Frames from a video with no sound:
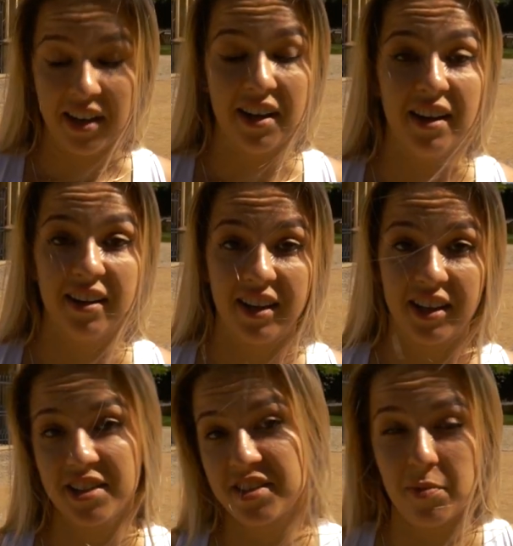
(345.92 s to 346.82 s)
Huh, I
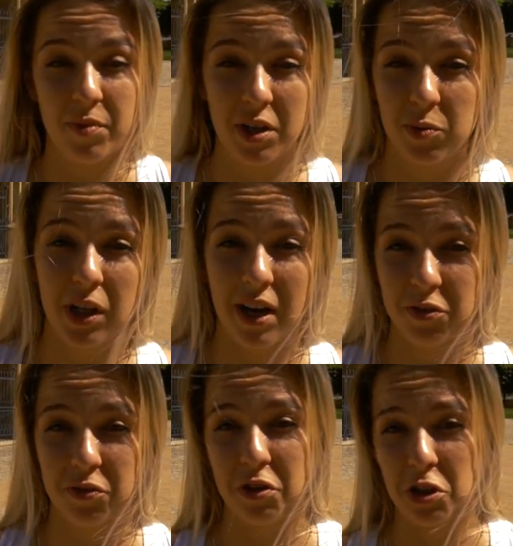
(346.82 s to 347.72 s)
guess somebody will have
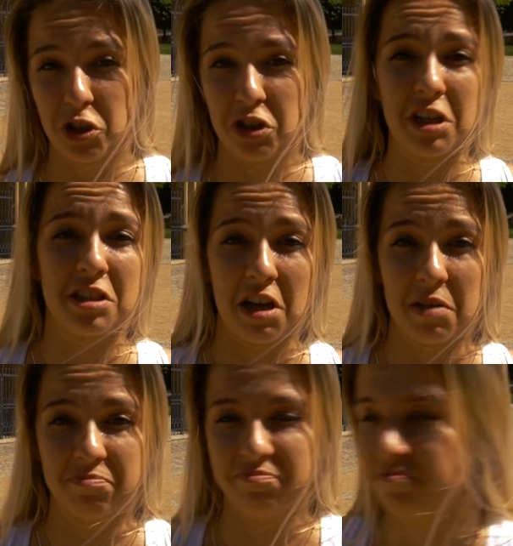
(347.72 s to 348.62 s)
to finish it next time.